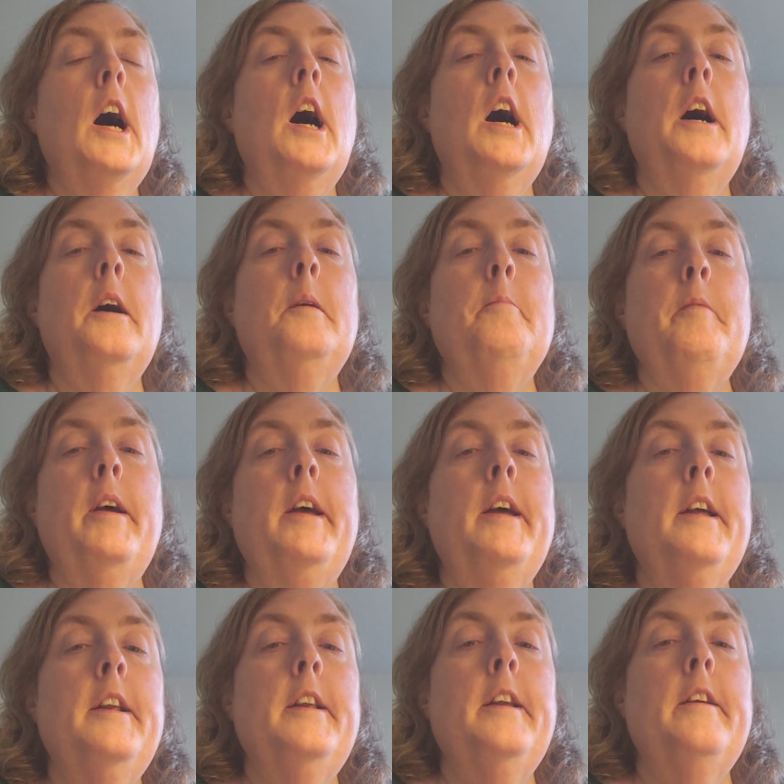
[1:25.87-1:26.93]
Um,
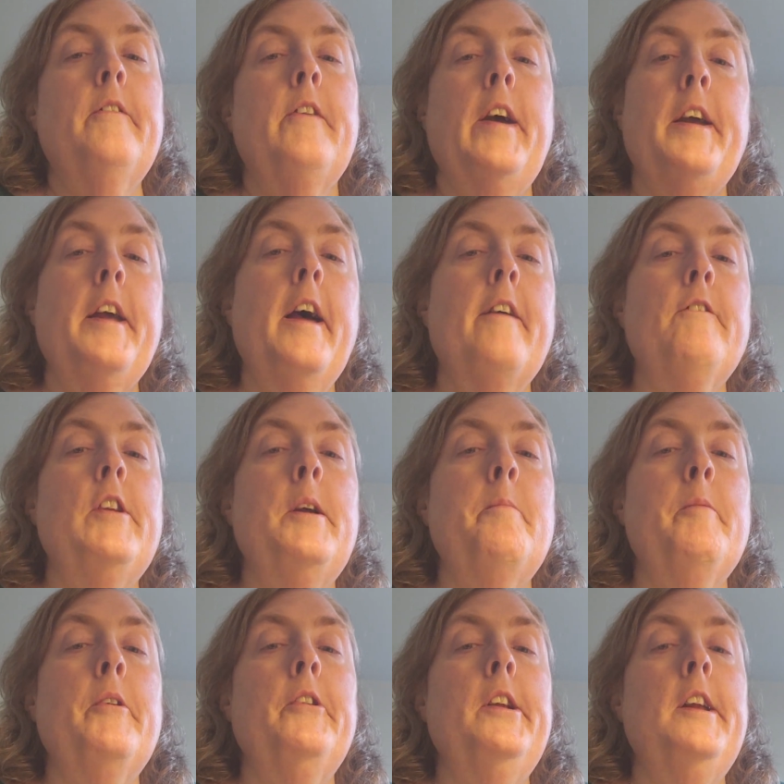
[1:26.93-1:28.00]
and if I have the
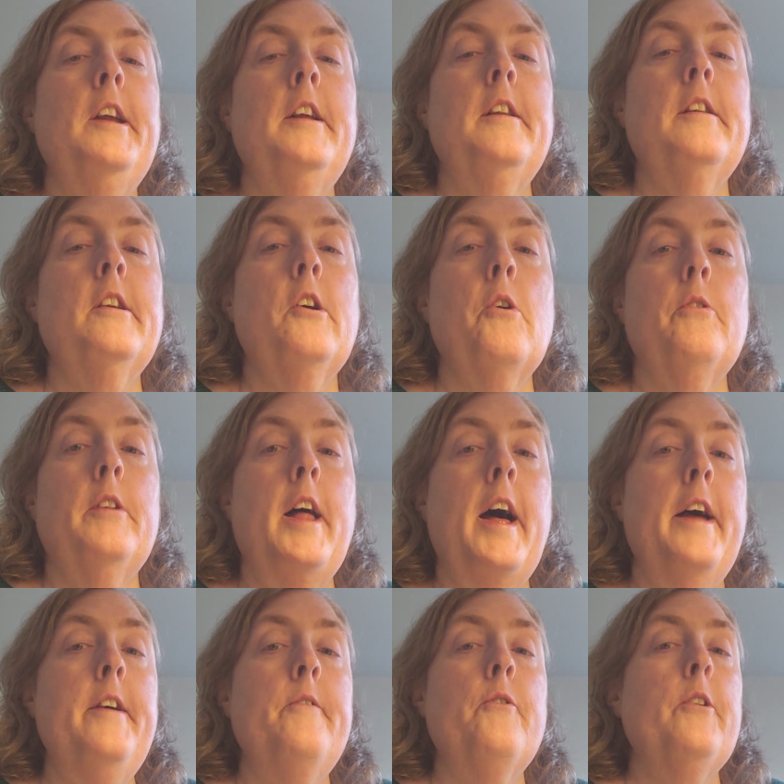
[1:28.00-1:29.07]
ability to go
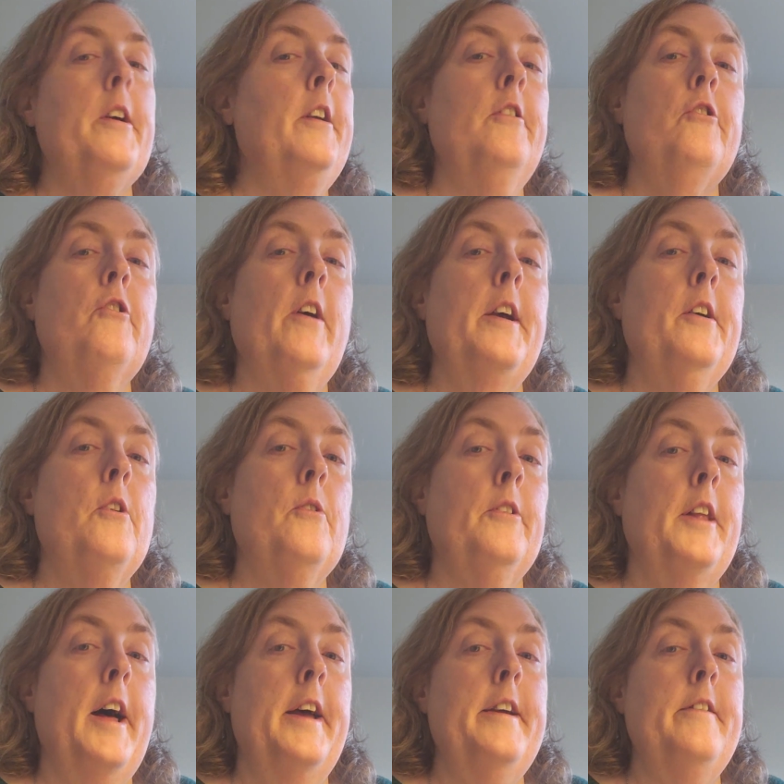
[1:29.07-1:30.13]
live, we're going to try and go
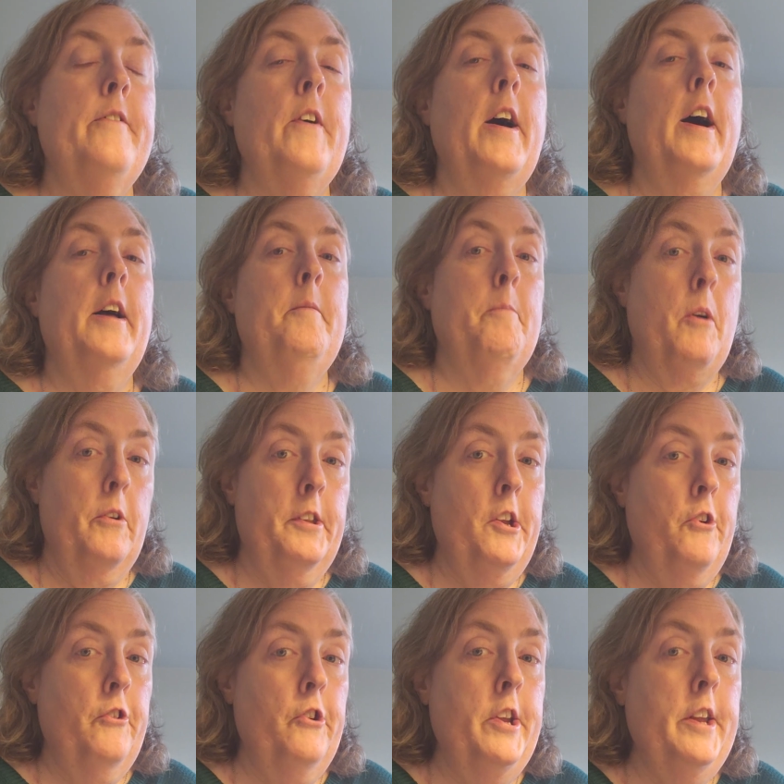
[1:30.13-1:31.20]
live on both
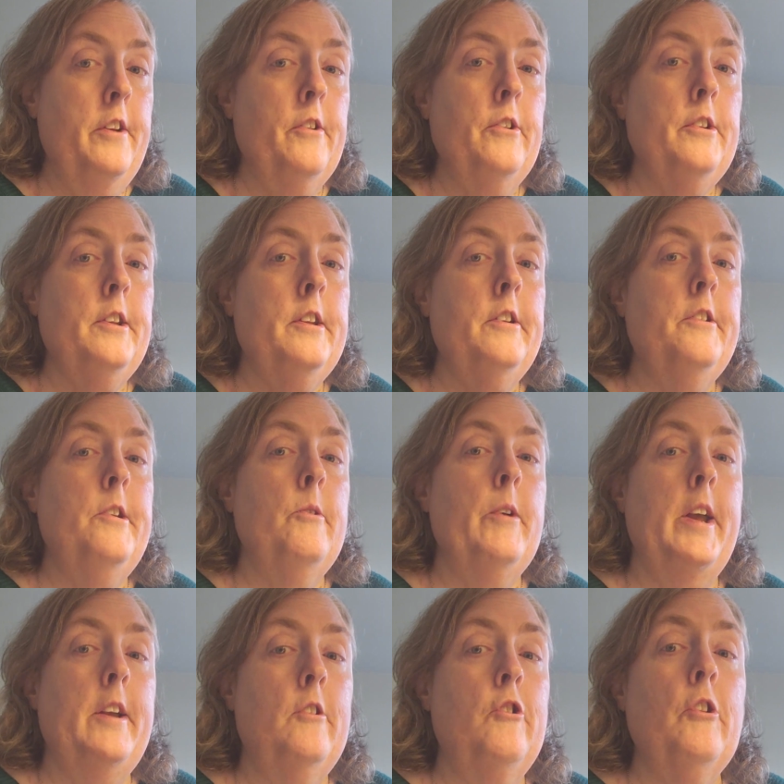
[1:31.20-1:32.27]
their channels to do
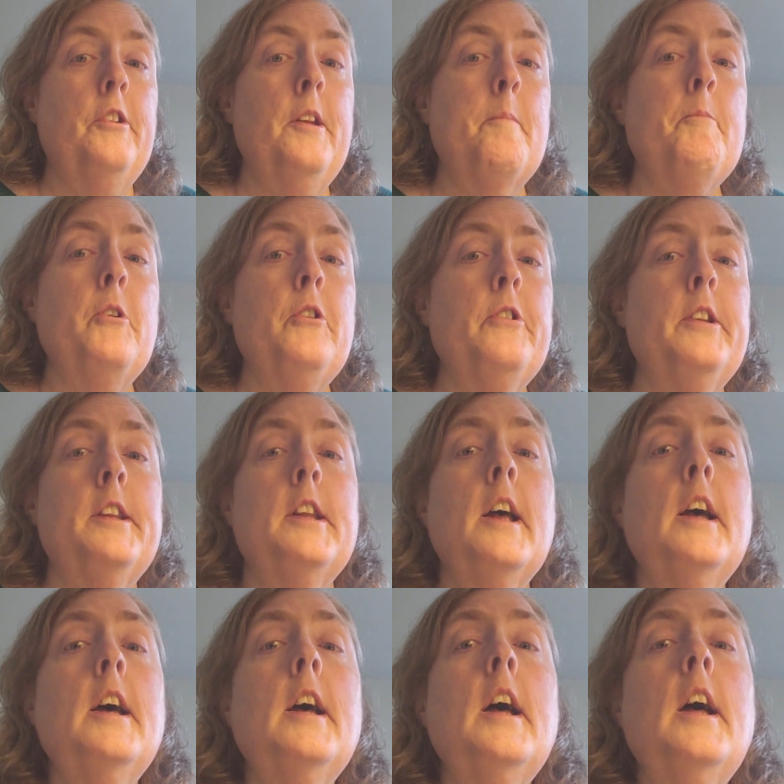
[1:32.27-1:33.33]
angel numbers.
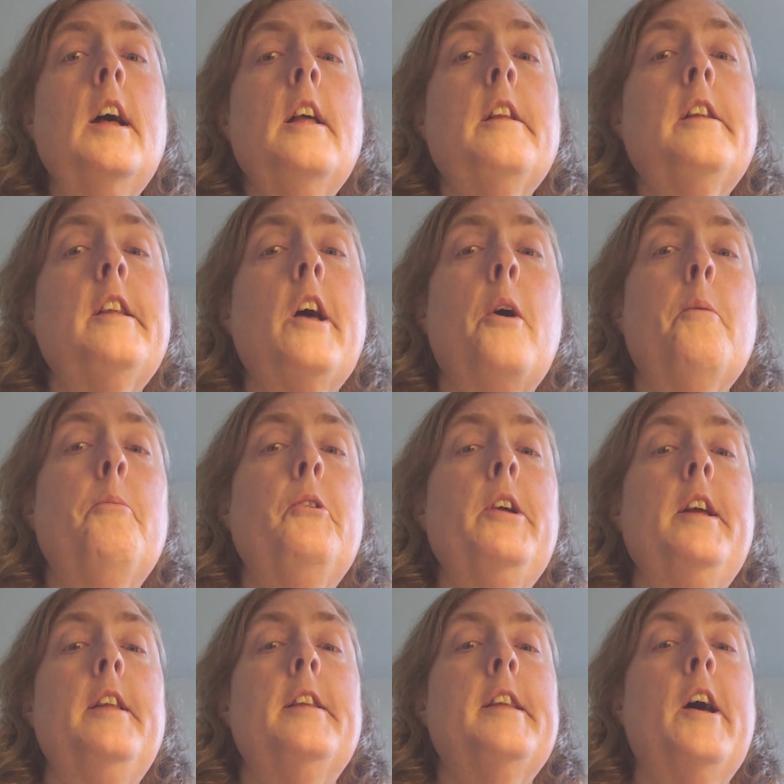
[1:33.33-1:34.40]
So
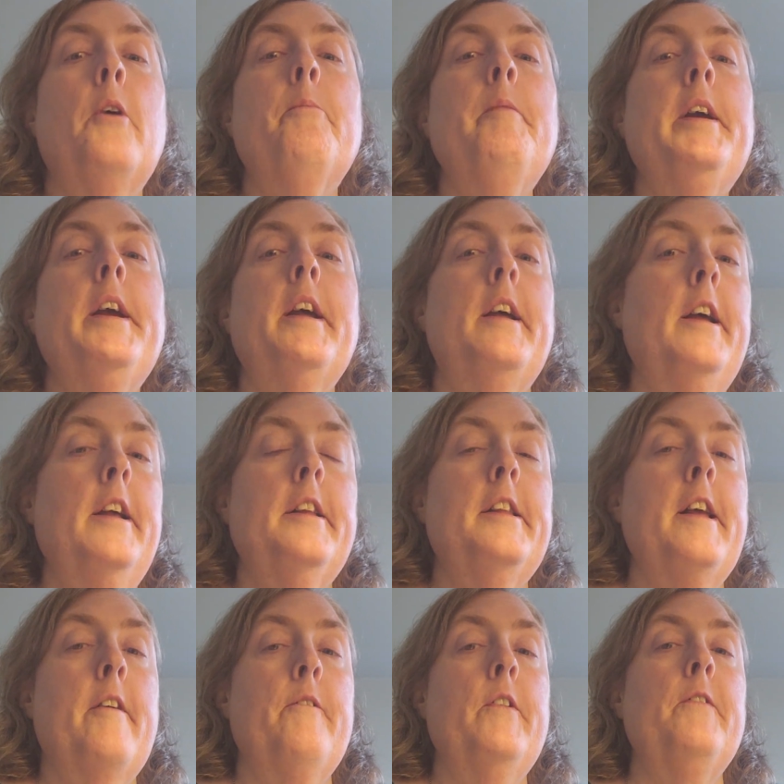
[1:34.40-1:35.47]
please help me get hit
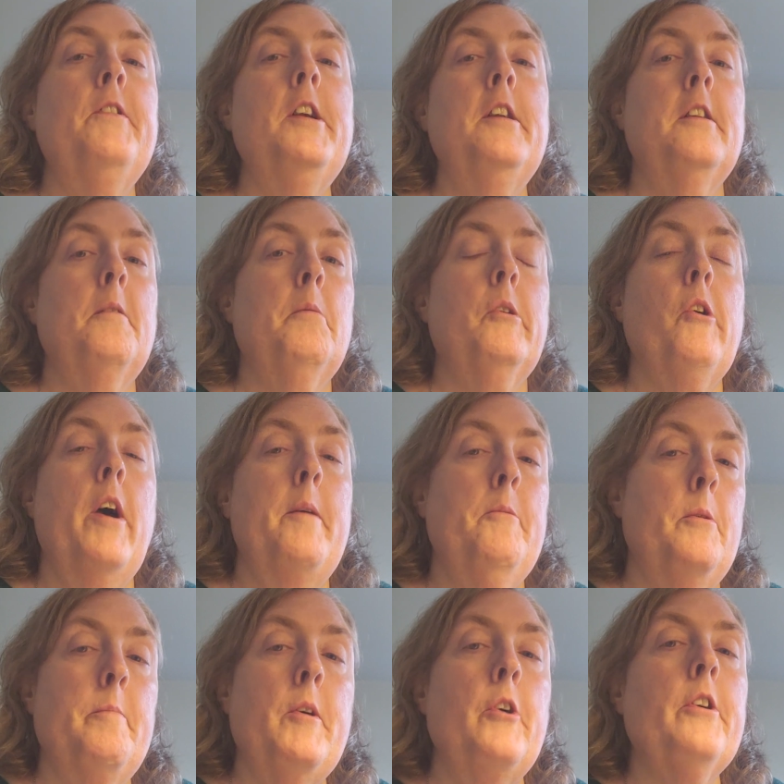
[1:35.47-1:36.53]
that 50
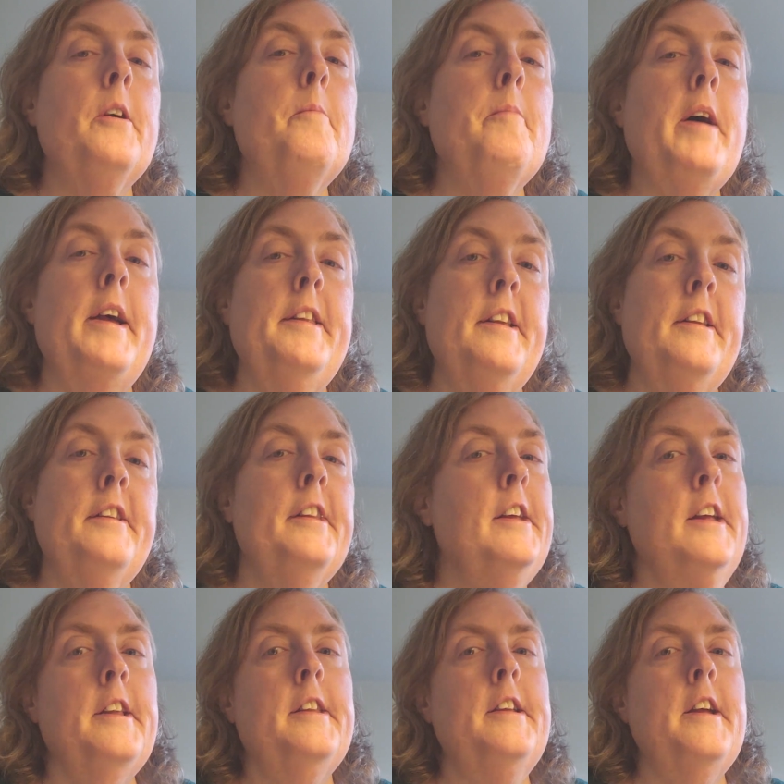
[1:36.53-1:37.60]
subscriber mark by at
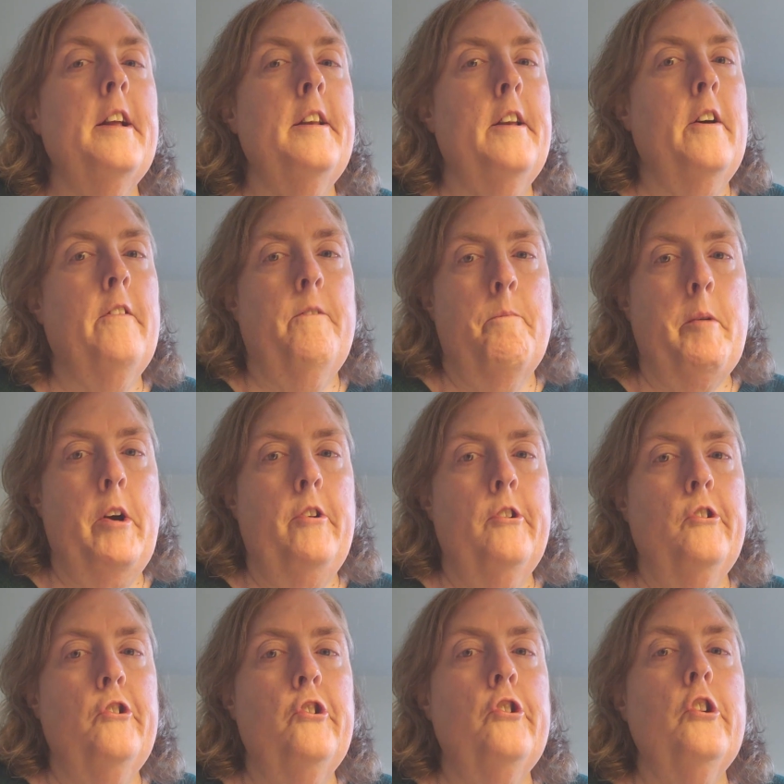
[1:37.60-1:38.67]
least the end of
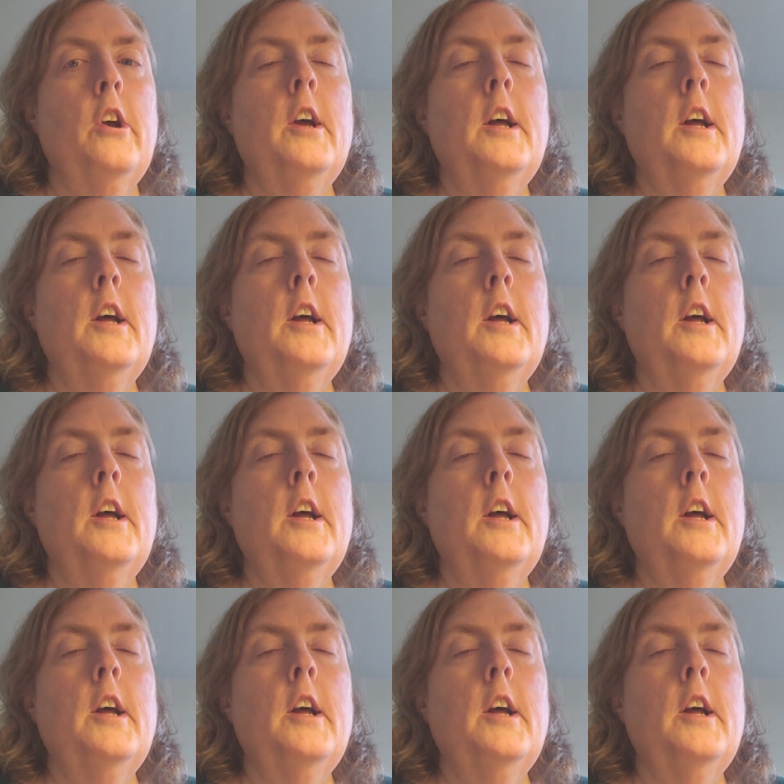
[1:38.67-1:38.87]
March.